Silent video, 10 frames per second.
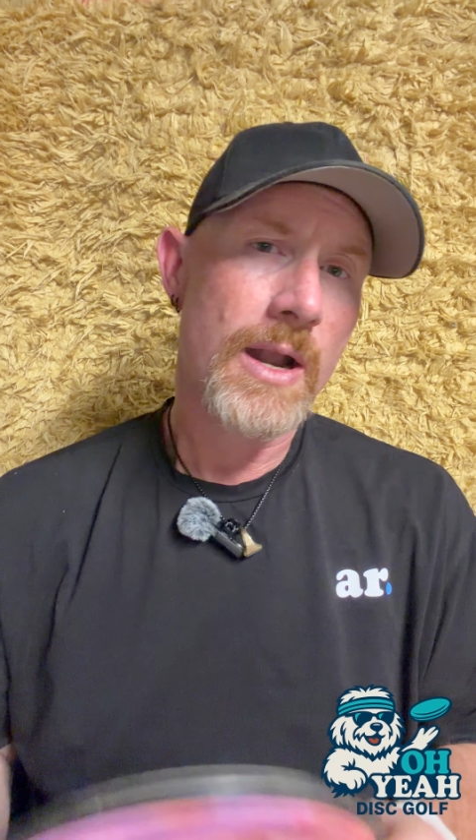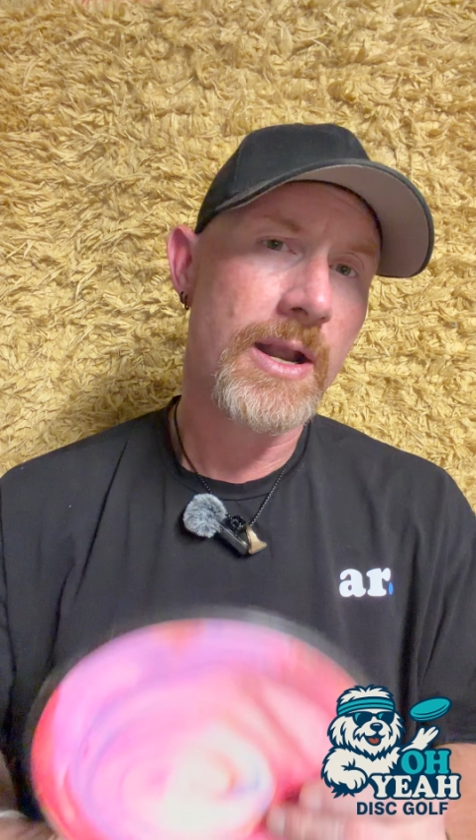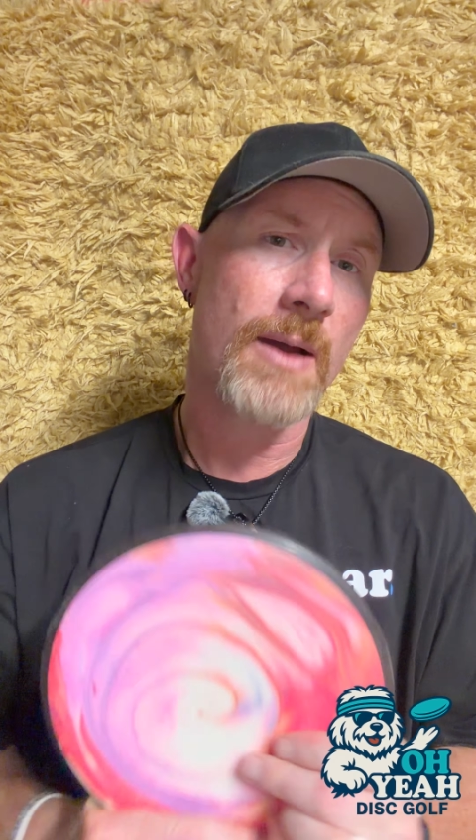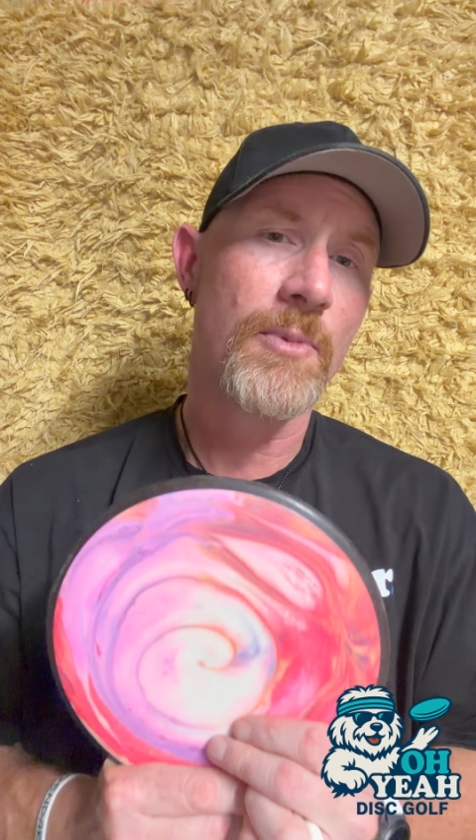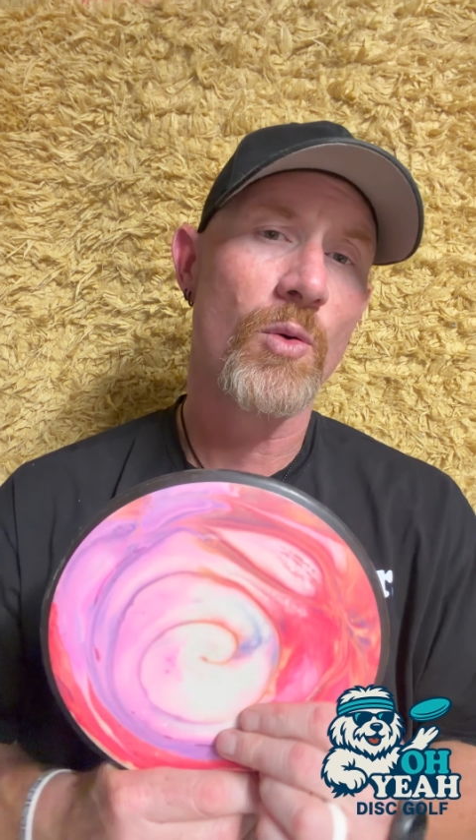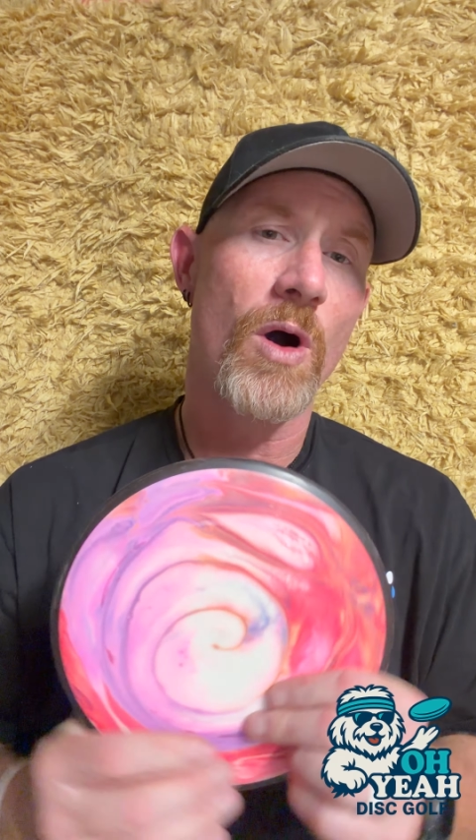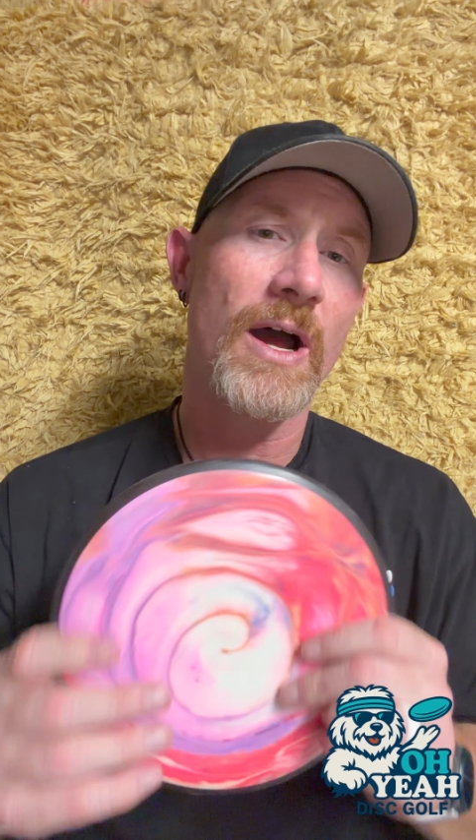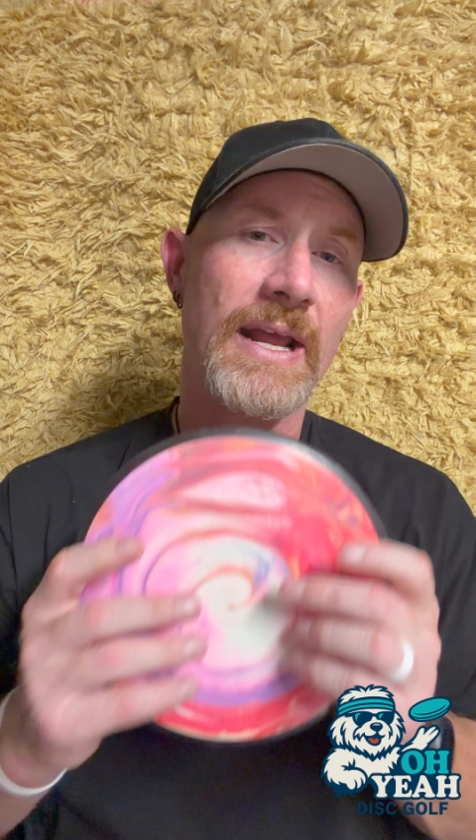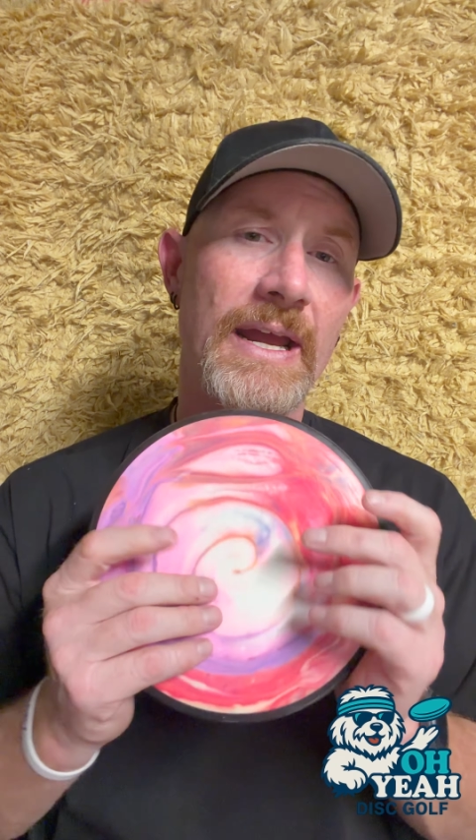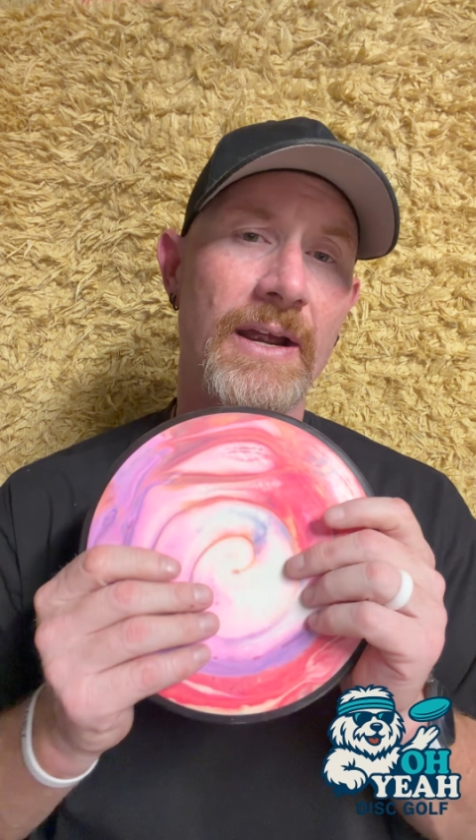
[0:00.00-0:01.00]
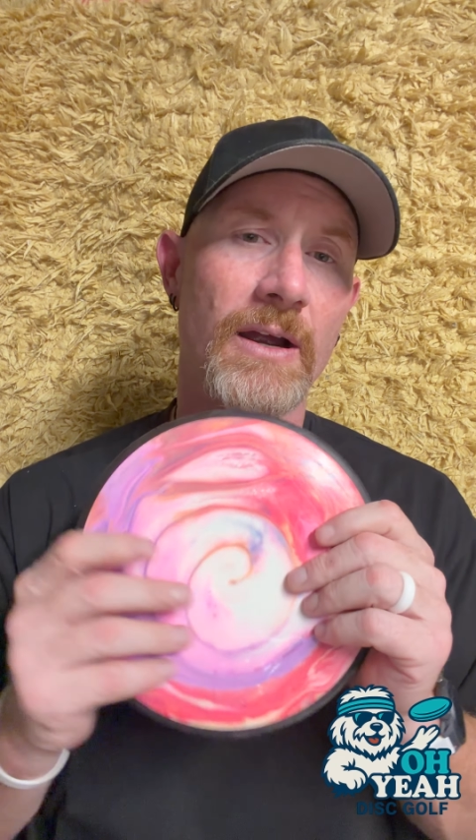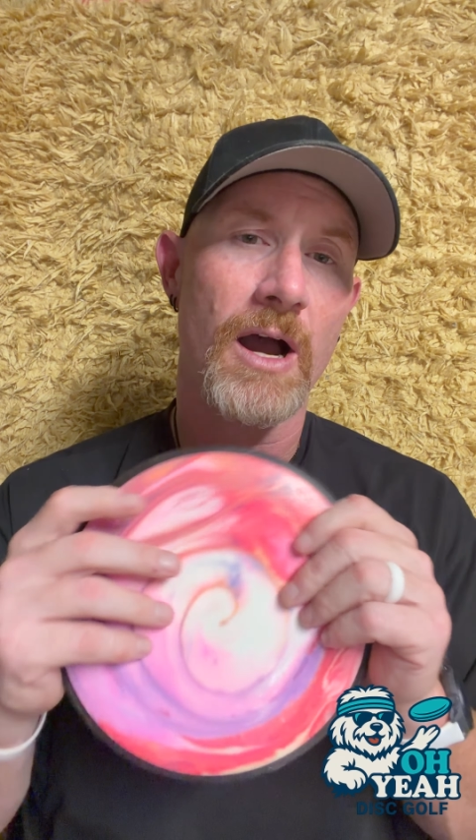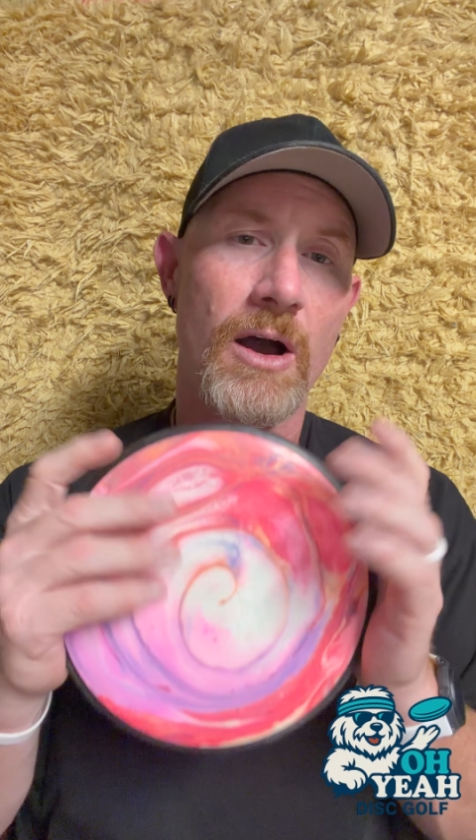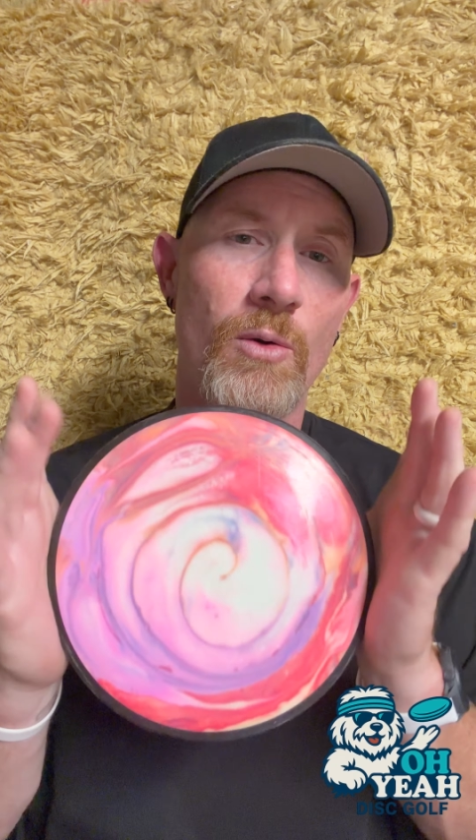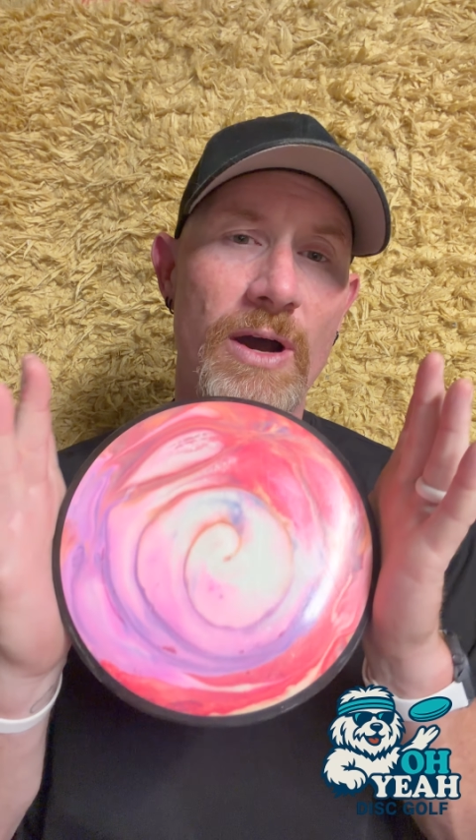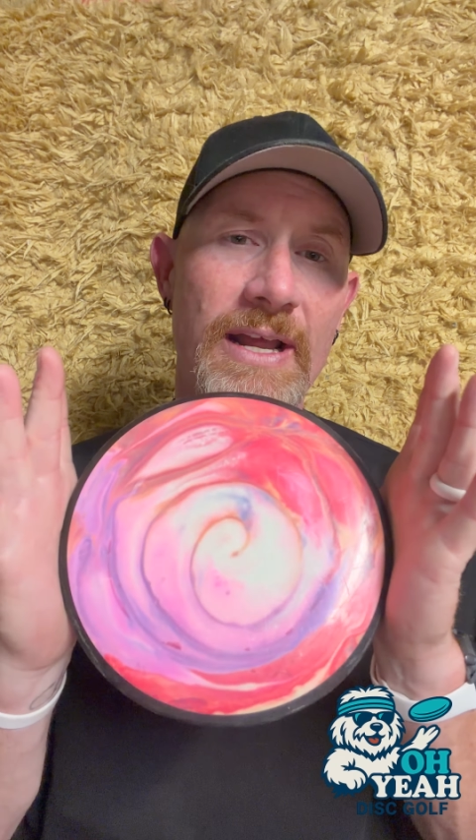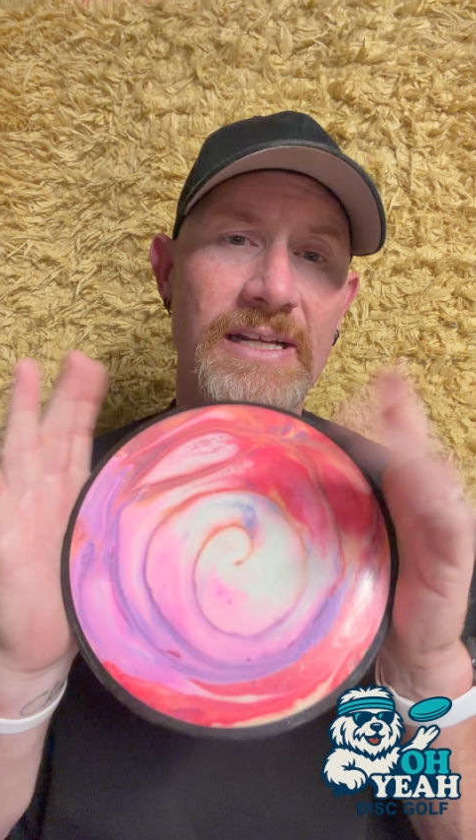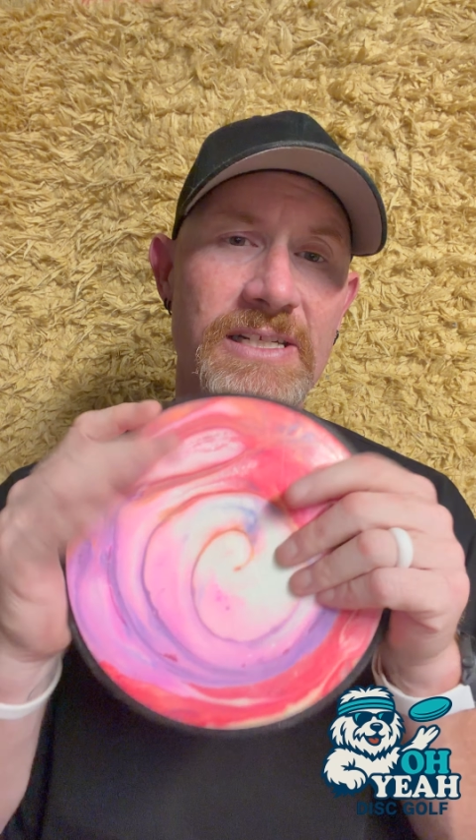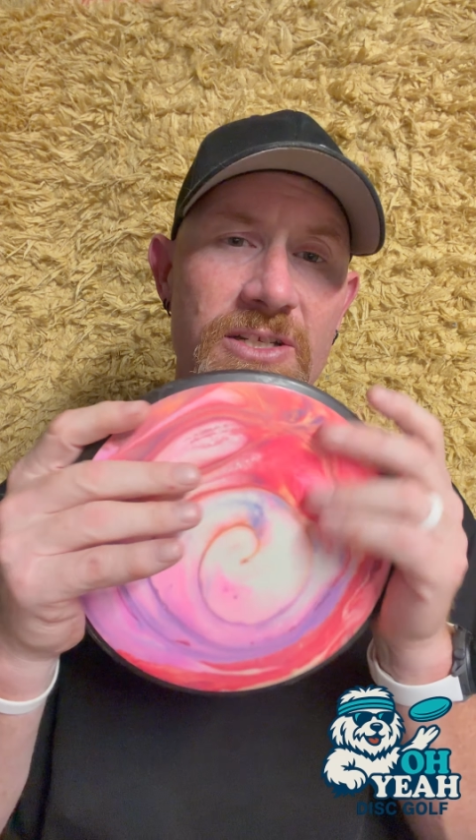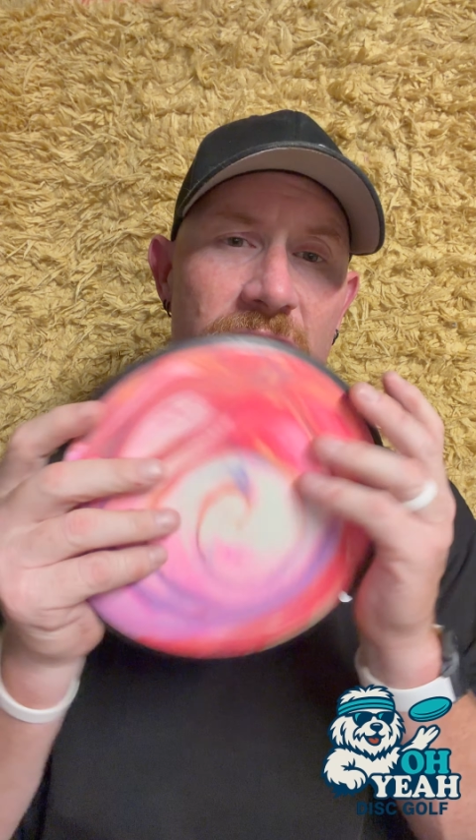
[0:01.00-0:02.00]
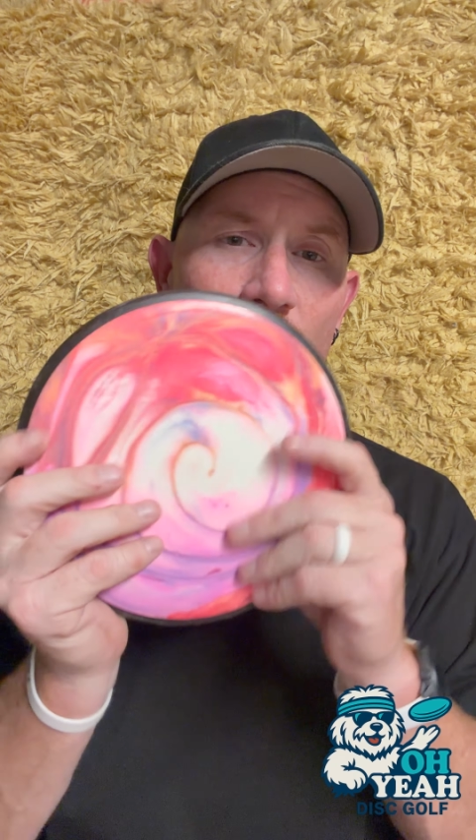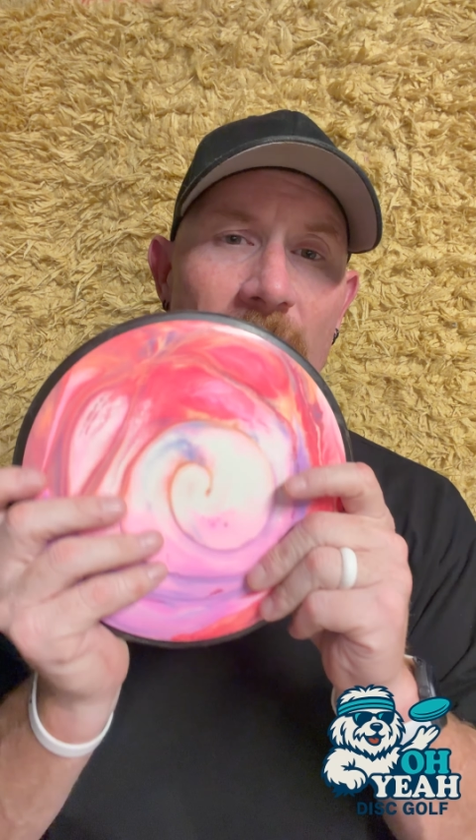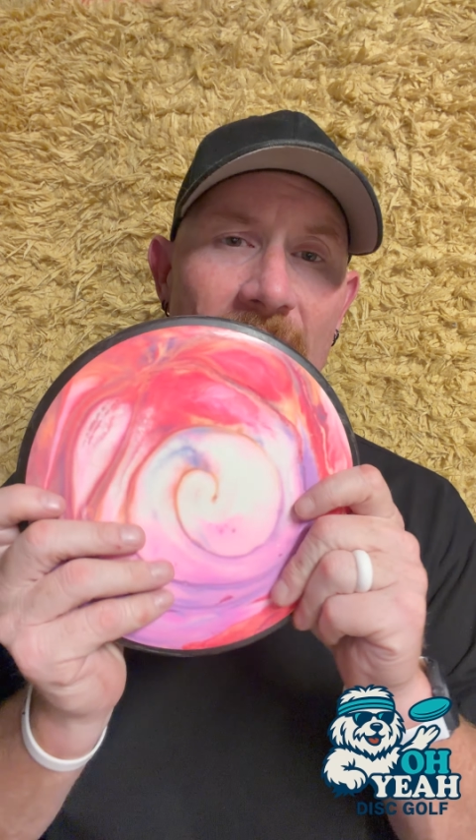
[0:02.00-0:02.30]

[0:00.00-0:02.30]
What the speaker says: Number 1 here. Oh, what is it, Joey?